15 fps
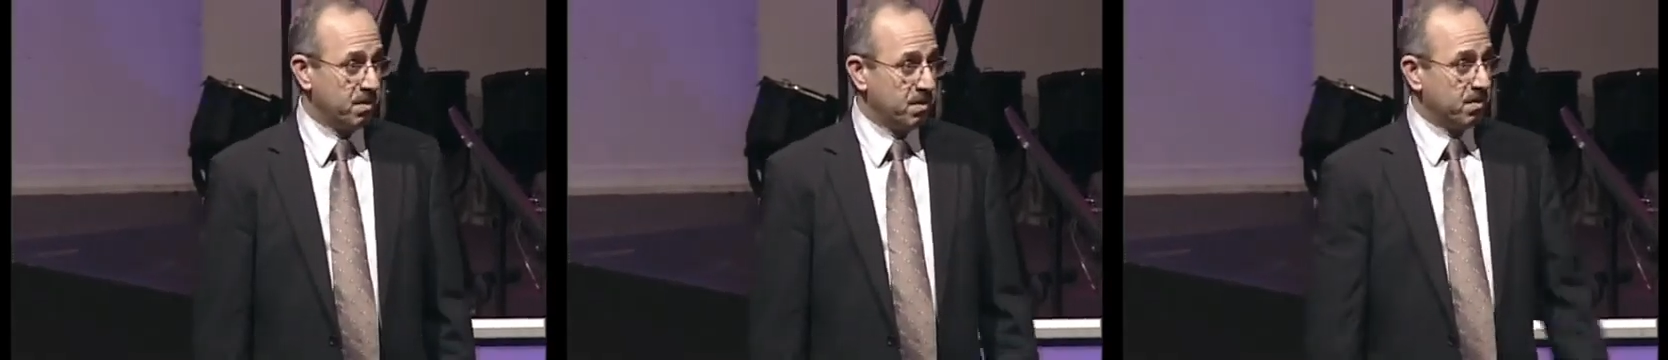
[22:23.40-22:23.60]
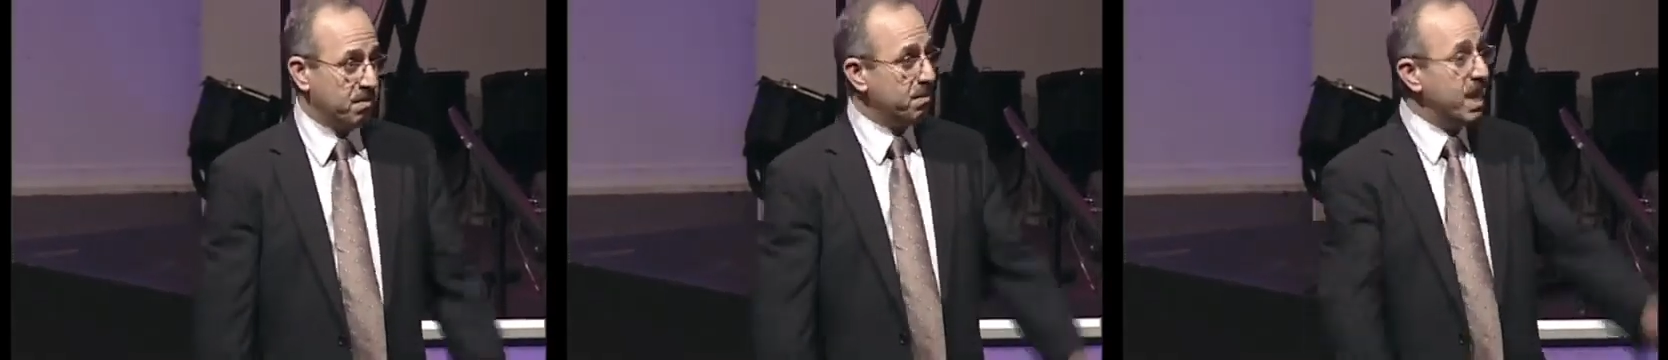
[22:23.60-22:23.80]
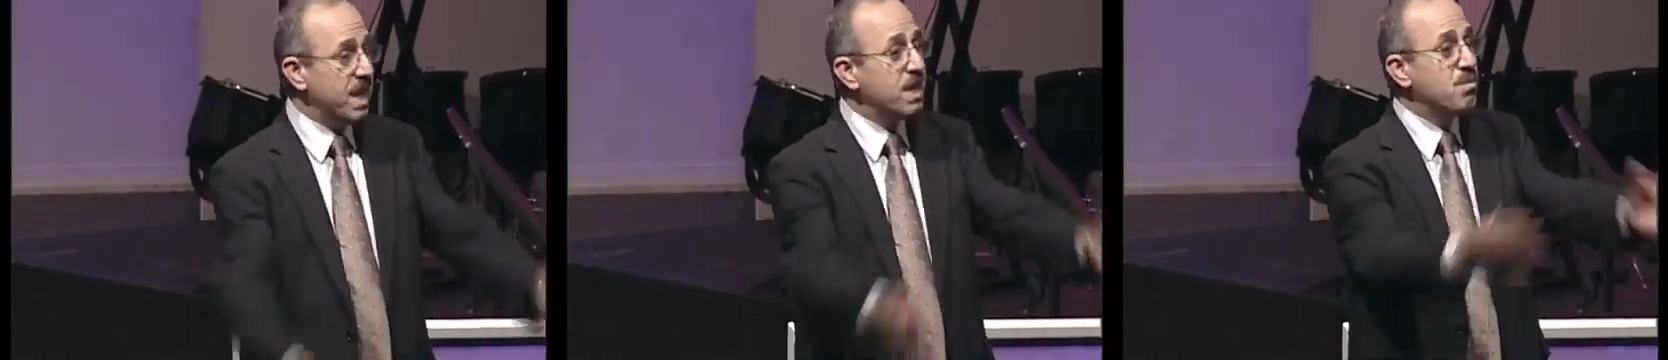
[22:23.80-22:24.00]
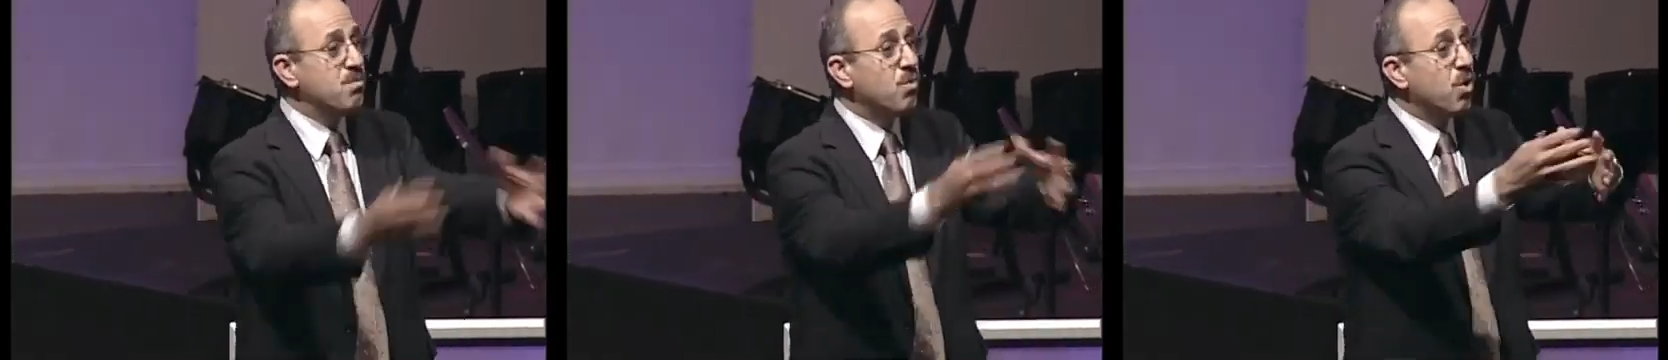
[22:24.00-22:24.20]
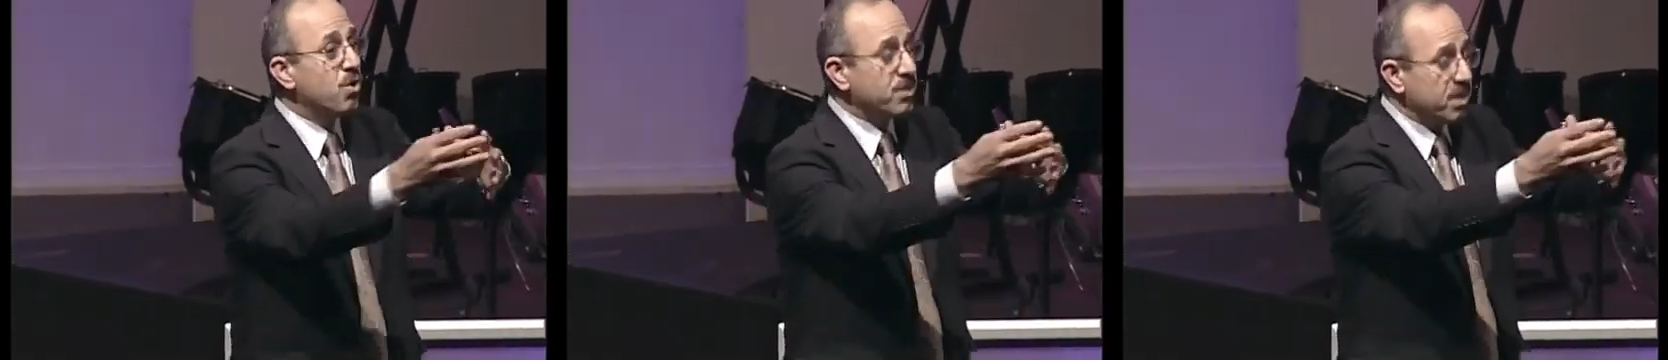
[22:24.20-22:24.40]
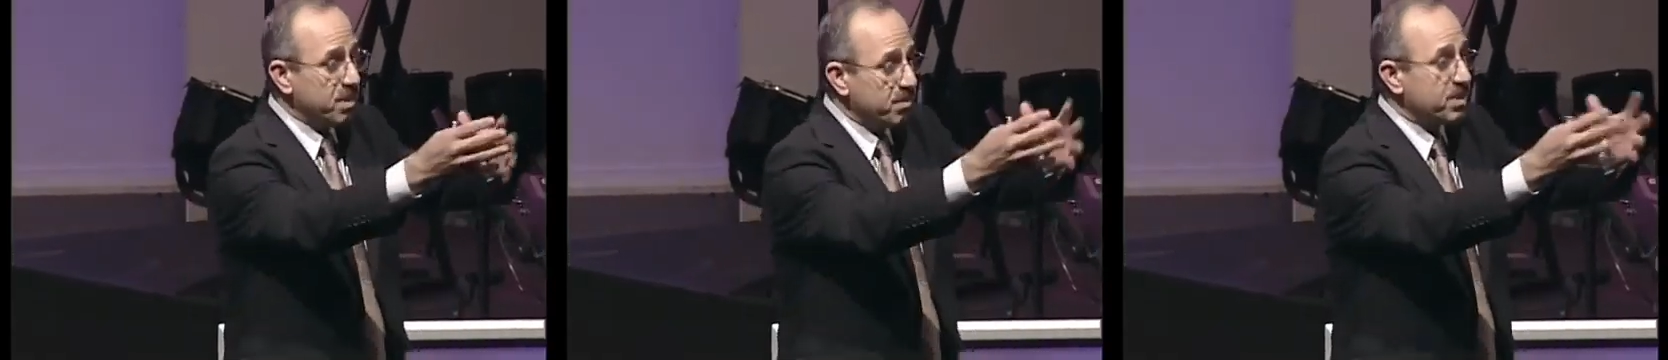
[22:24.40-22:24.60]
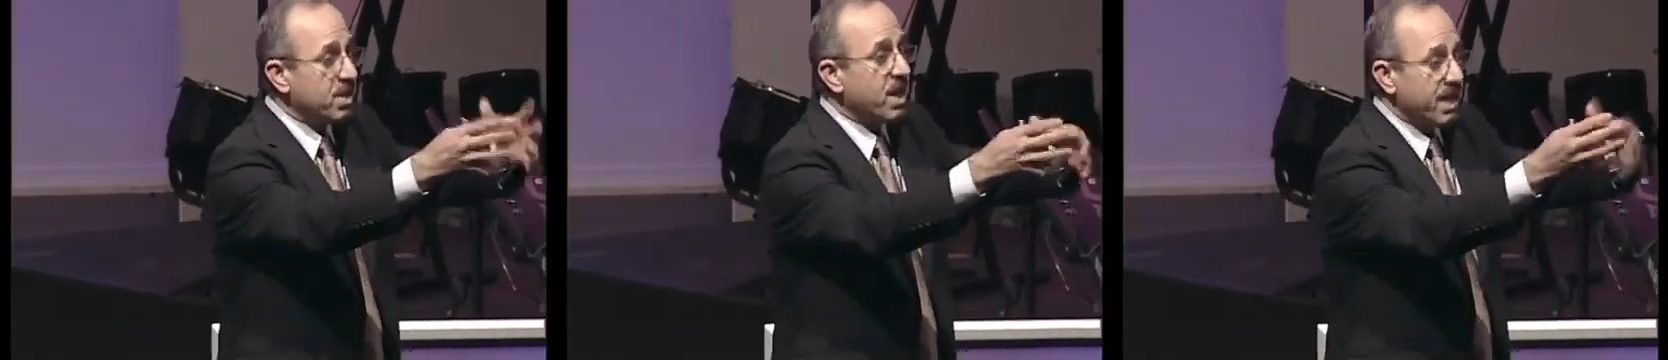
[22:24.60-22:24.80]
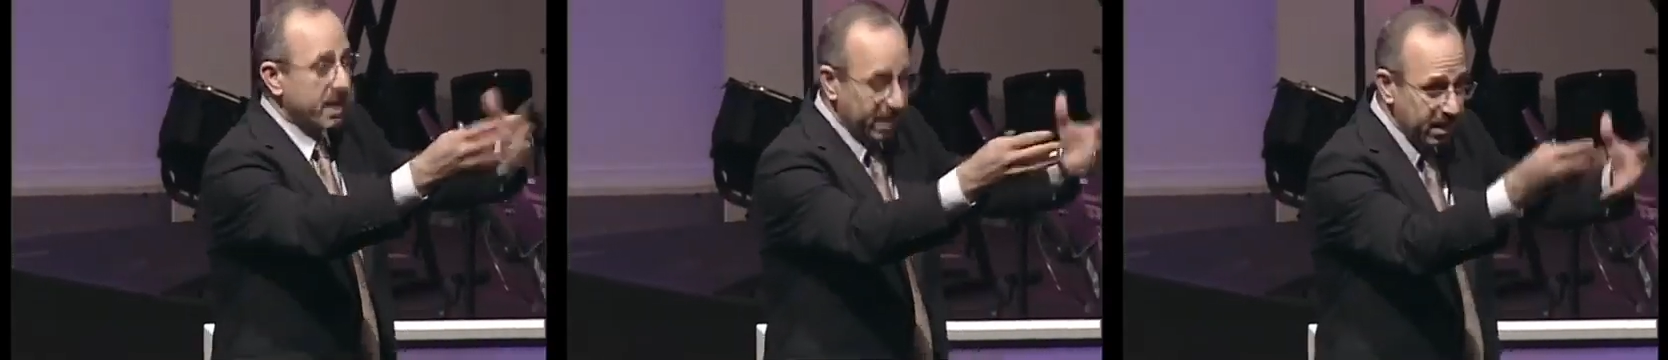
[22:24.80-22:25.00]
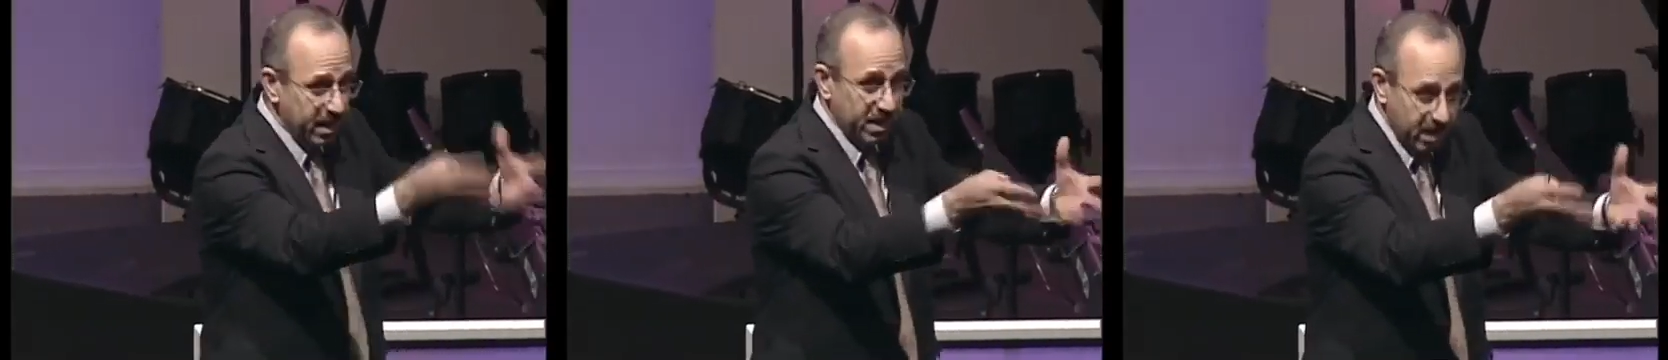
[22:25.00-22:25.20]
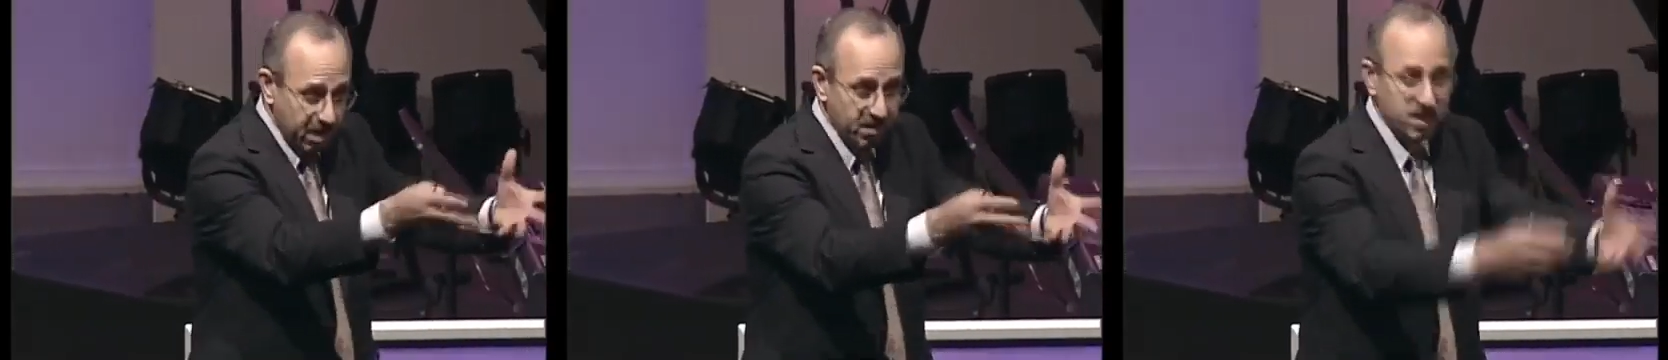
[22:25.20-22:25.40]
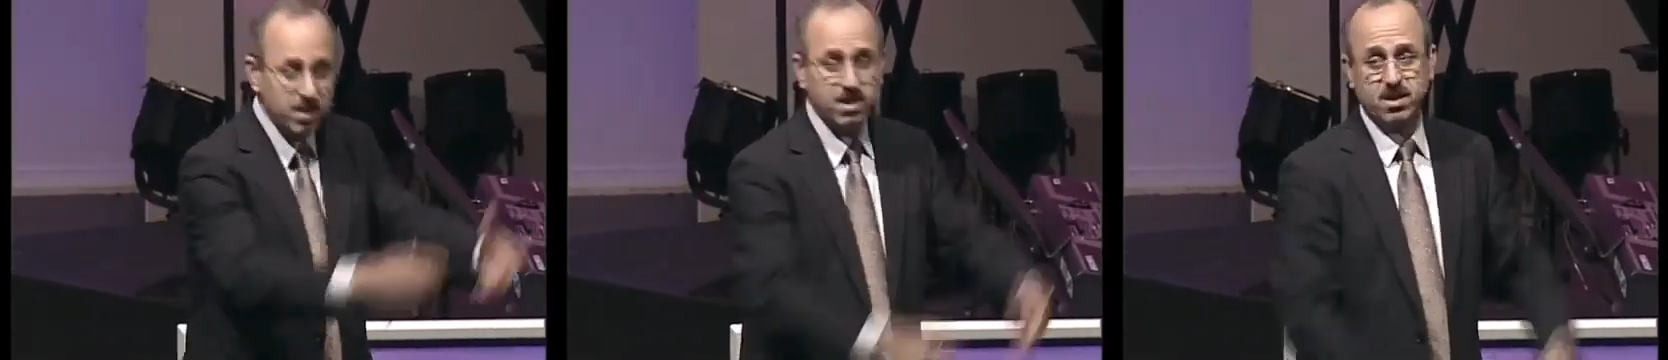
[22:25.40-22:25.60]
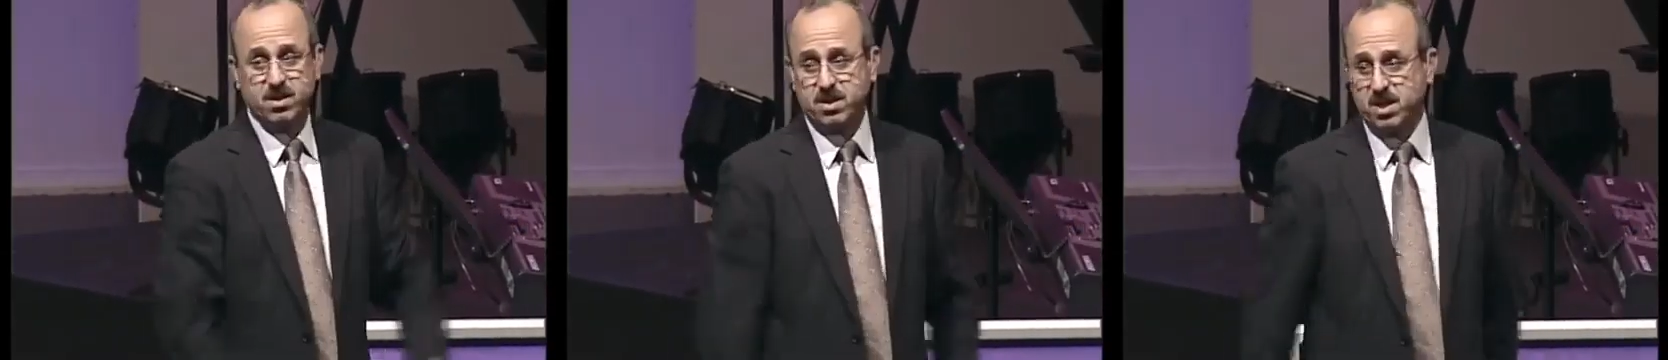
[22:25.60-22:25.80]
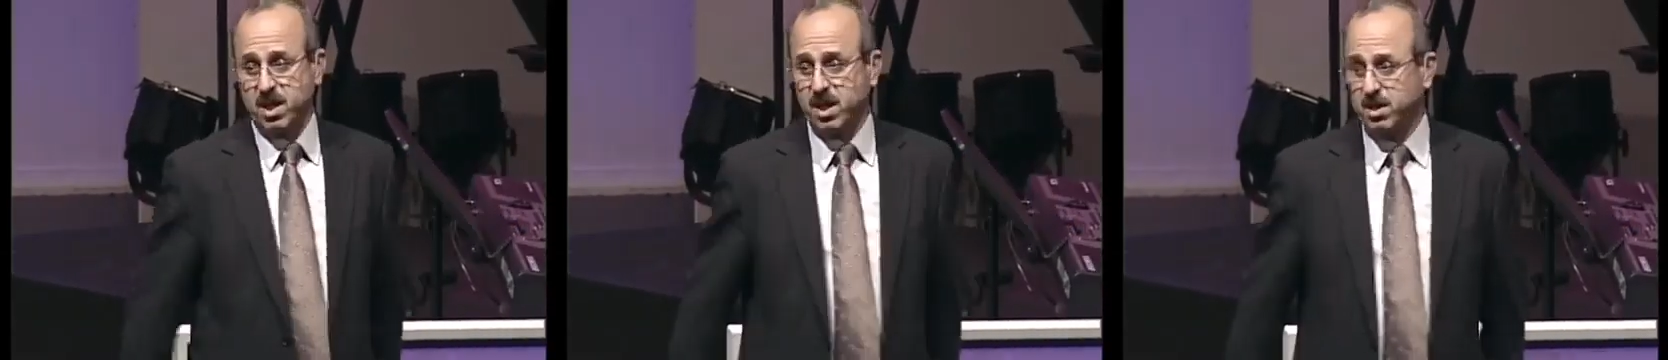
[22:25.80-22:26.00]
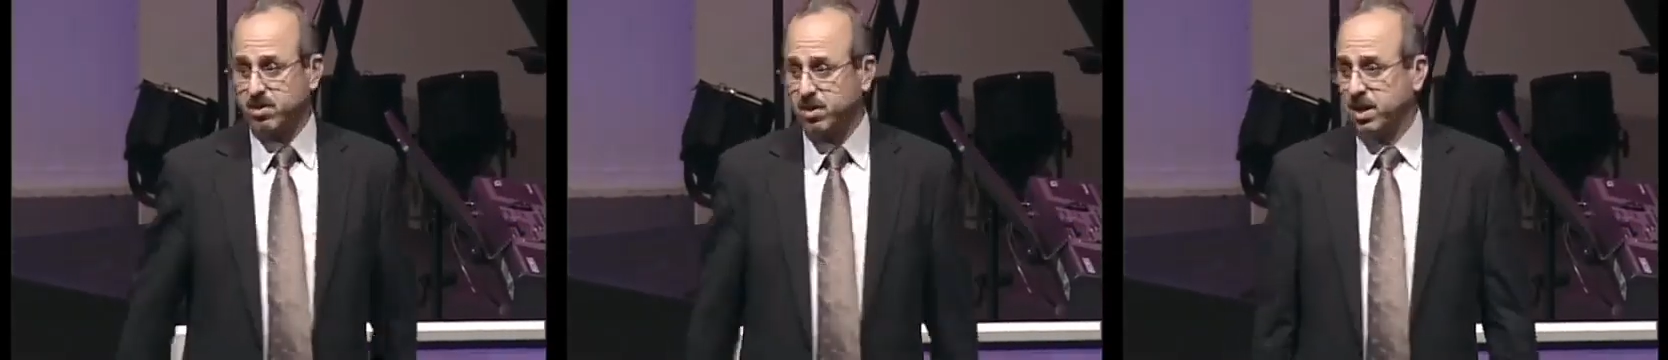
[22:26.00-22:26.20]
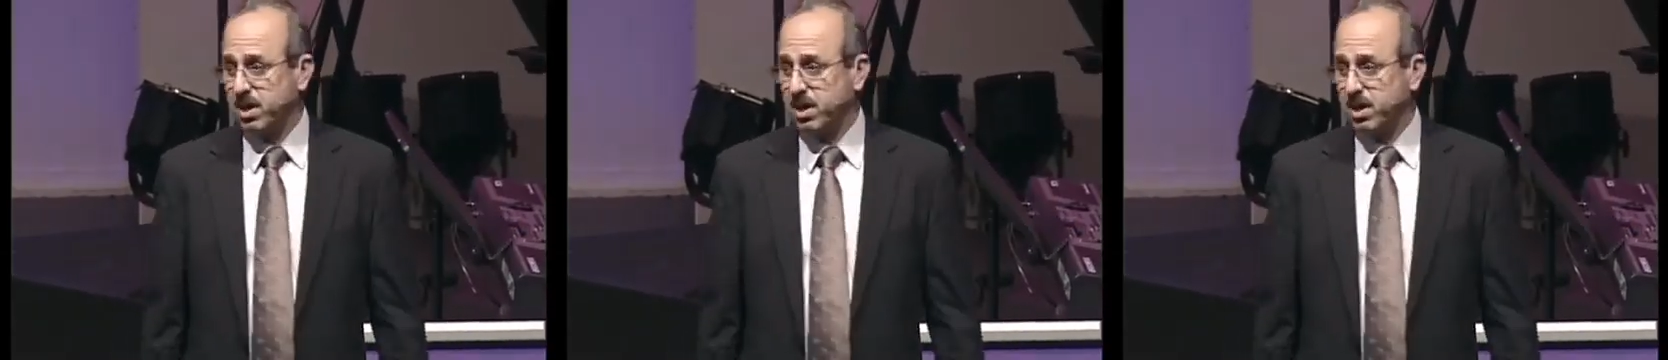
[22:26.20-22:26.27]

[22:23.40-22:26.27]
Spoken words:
Many Muslims are here, even in this country.